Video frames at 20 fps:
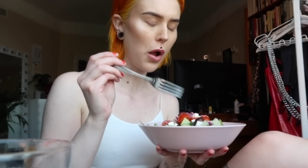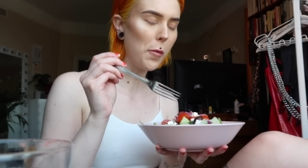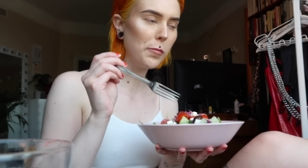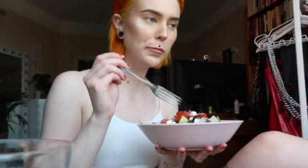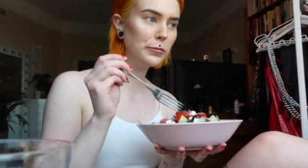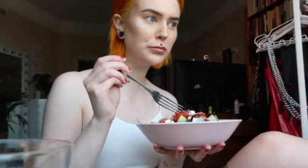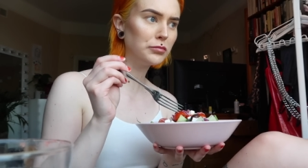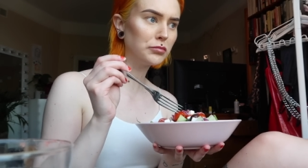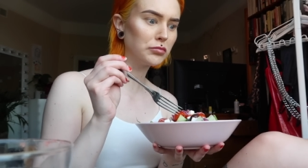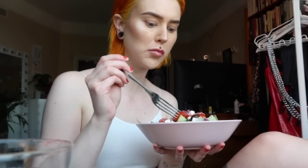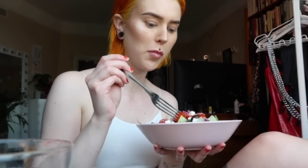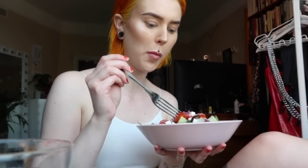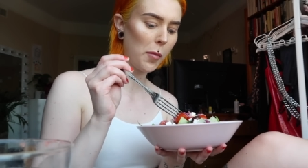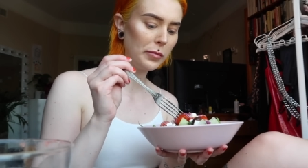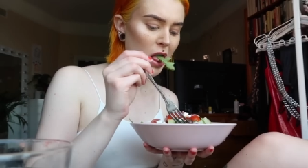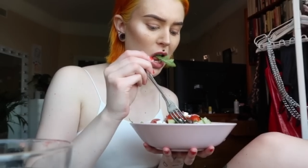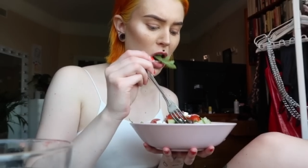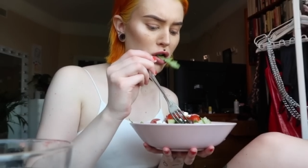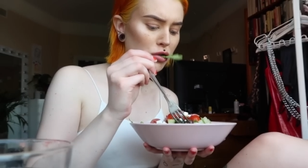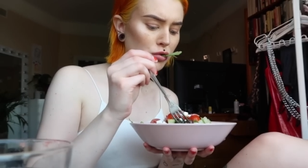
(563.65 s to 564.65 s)
Mmm!
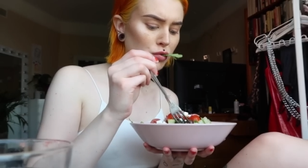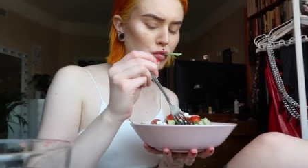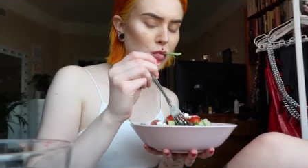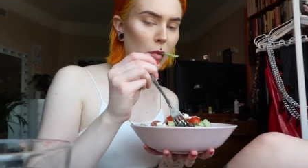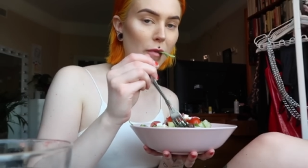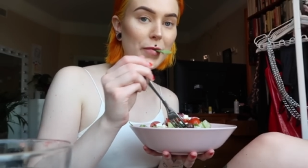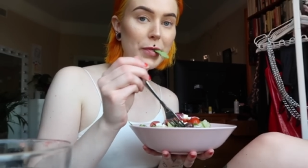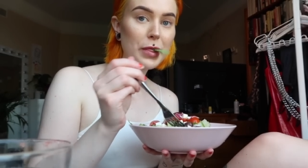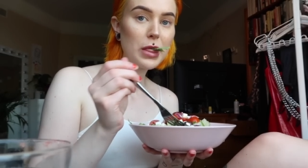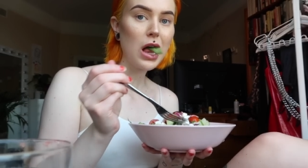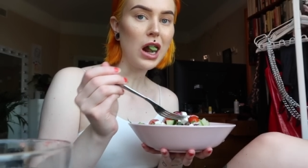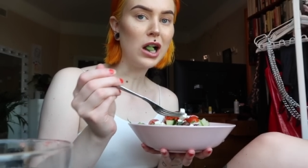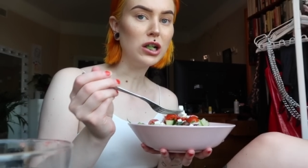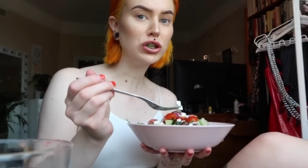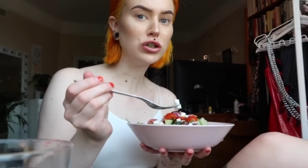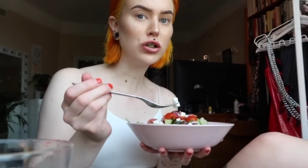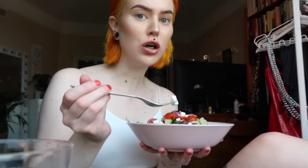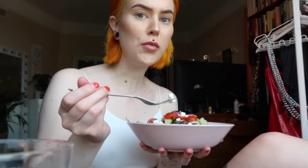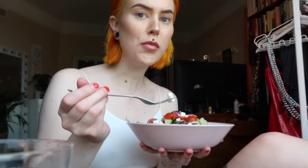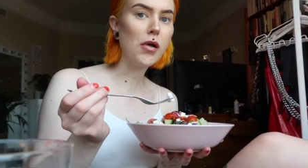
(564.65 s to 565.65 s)

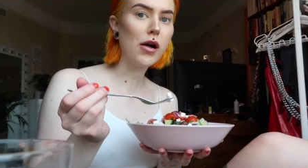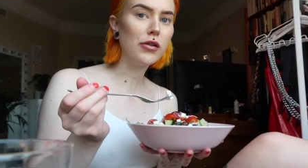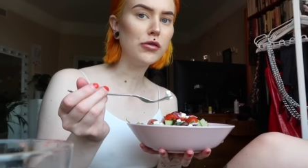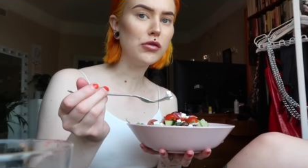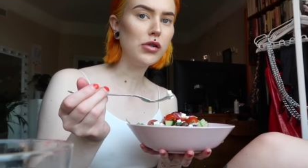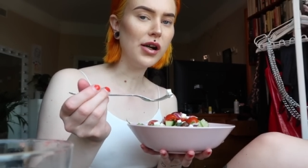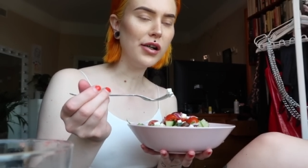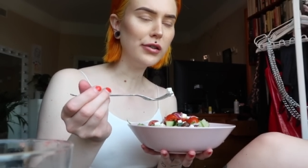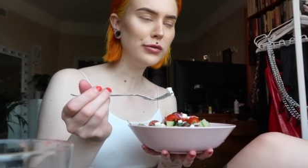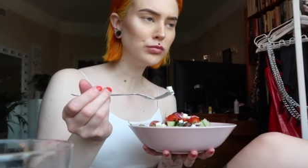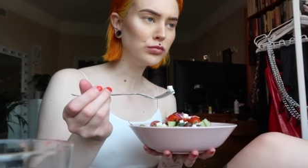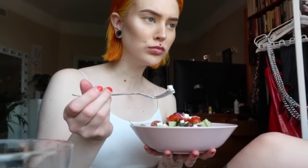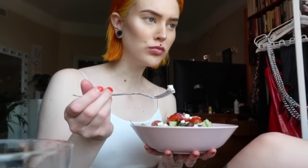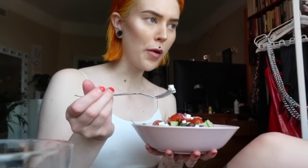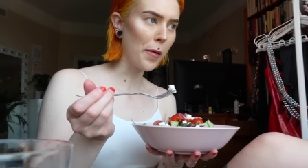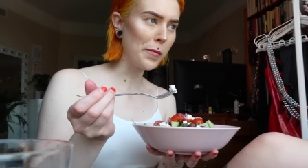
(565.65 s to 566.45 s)
I saw, by the way,